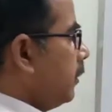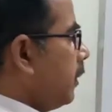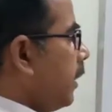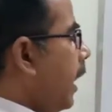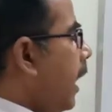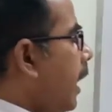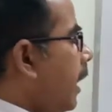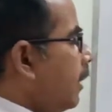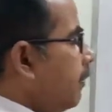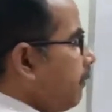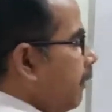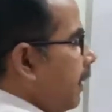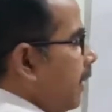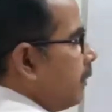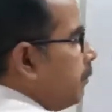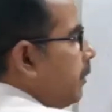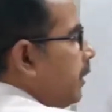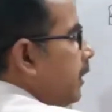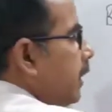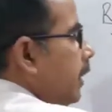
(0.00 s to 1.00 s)
Alpha and
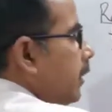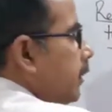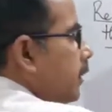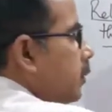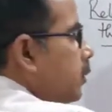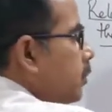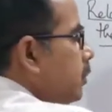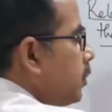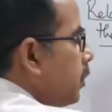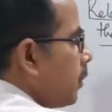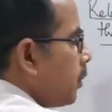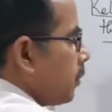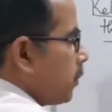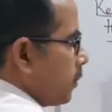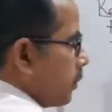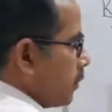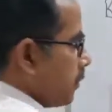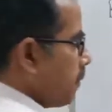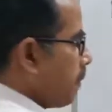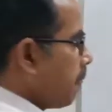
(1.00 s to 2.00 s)
beta are the two
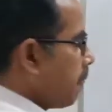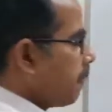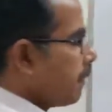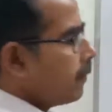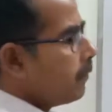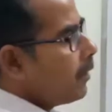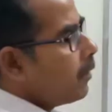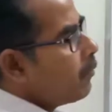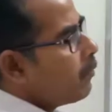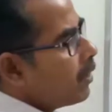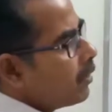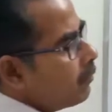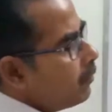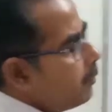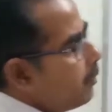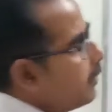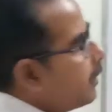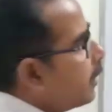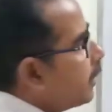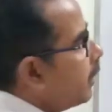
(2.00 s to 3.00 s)
zeros. Then what will be
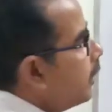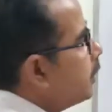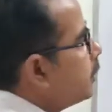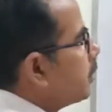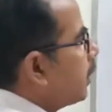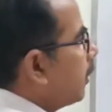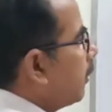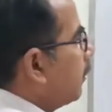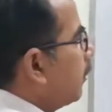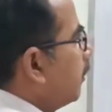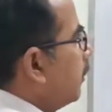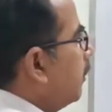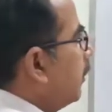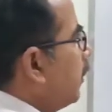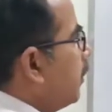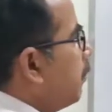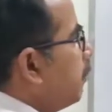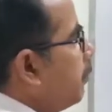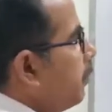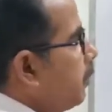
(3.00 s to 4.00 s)
the relation
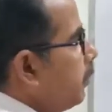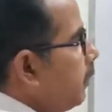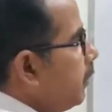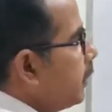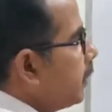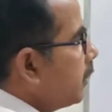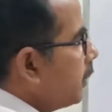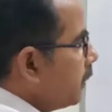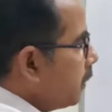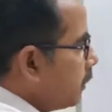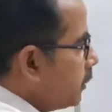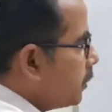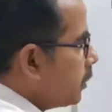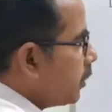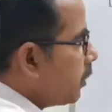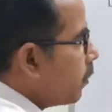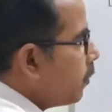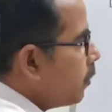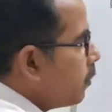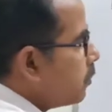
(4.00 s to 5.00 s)
between the
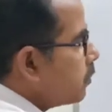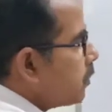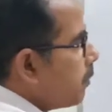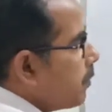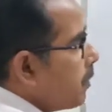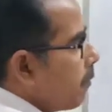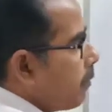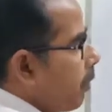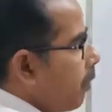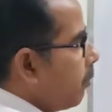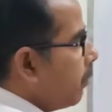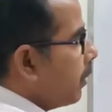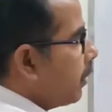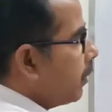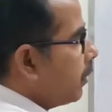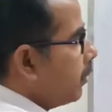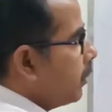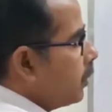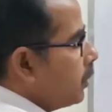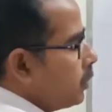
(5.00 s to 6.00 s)
zeros of the polynomial?
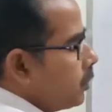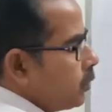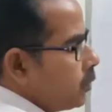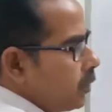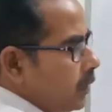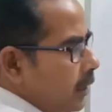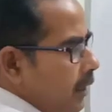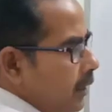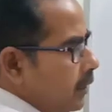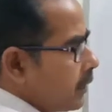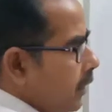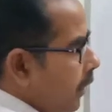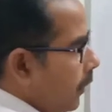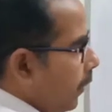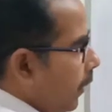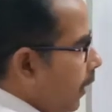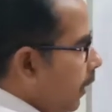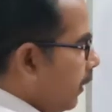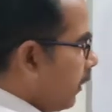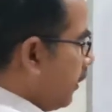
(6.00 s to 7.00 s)
Two things are
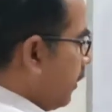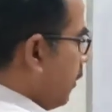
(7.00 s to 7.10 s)
there.